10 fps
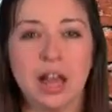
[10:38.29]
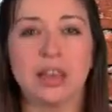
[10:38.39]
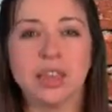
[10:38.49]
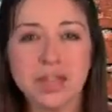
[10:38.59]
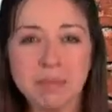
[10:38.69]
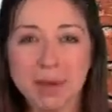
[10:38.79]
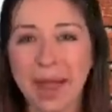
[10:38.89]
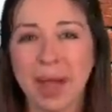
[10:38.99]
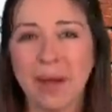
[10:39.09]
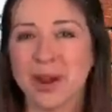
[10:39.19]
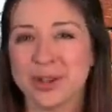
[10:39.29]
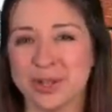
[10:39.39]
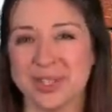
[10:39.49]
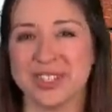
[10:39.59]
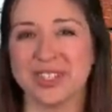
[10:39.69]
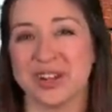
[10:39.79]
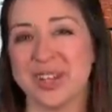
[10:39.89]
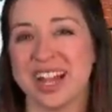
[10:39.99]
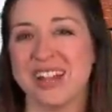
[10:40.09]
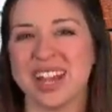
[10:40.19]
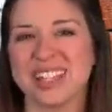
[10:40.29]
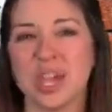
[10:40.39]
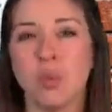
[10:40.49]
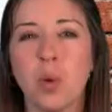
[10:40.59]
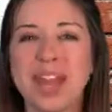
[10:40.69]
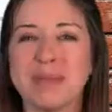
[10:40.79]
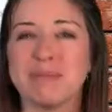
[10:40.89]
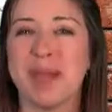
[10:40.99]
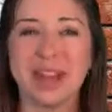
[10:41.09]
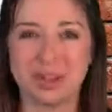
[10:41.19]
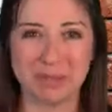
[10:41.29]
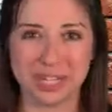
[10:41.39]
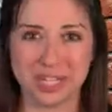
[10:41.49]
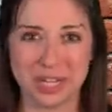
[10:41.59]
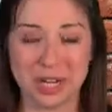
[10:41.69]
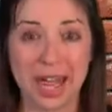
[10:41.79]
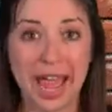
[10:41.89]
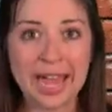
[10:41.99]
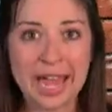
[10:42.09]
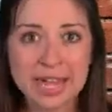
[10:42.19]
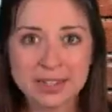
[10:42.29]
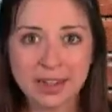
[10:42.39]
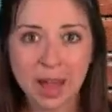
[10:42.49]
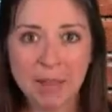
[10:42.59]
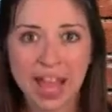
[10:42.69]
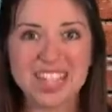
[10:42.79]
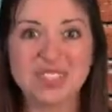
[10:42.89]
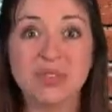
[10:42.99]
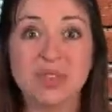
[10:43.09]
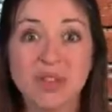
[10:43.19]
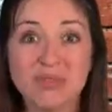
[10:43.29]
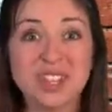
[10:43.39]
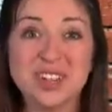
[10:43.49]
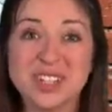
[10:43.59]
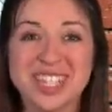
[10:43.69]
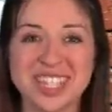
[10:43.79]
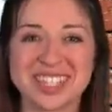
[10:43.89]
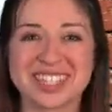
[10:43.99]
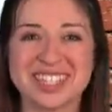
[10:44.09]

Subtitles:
Think about how our cookies started out as a wet batter mixture and ended up as fluffy cookies.